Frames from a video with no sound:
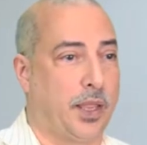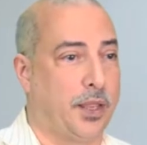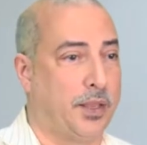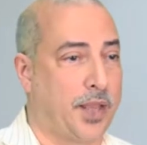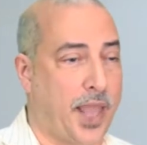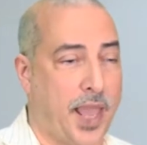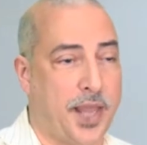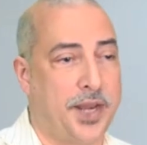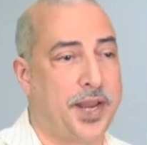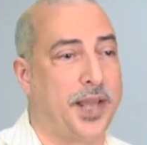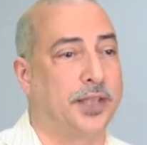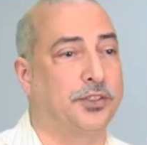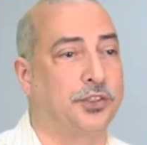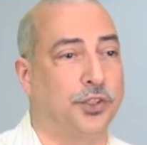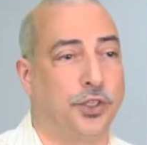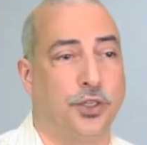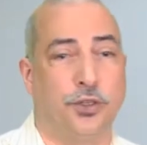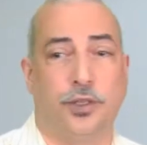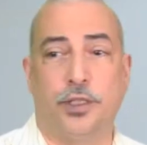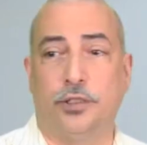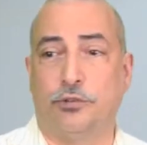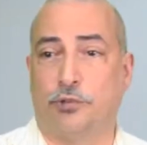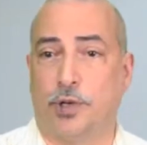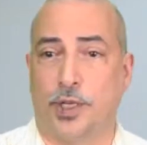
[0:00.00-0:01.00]
and
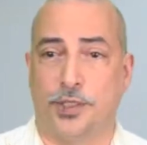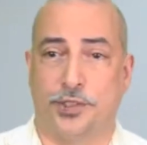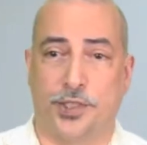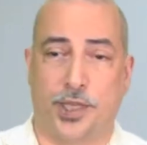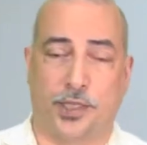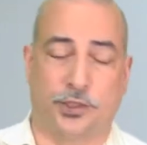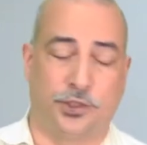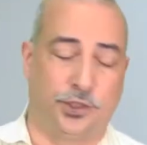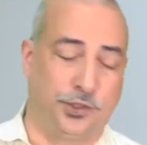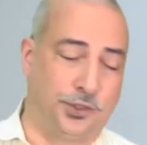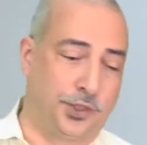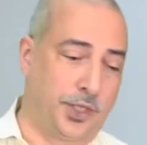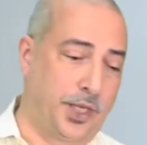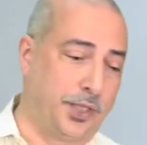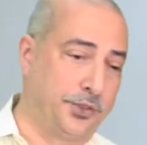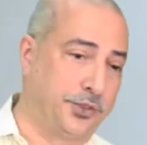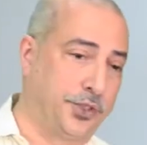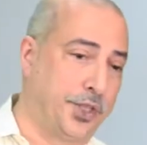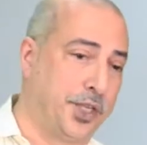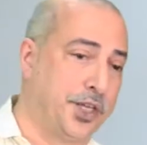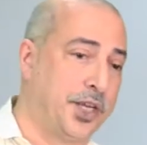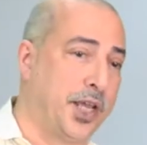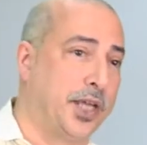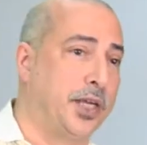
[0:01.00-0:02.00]
executing transactions against
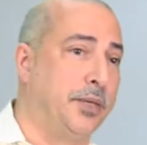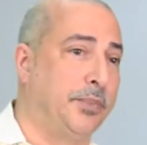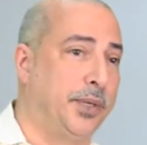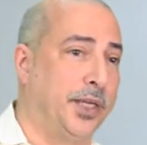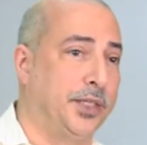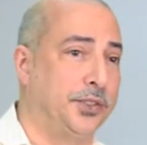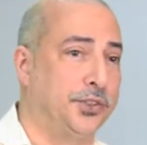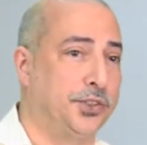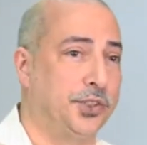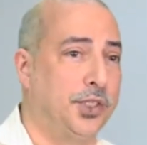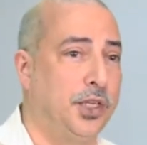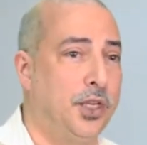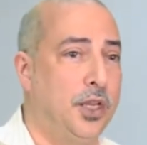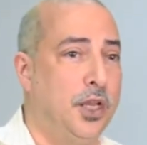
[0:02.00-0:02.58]
the database.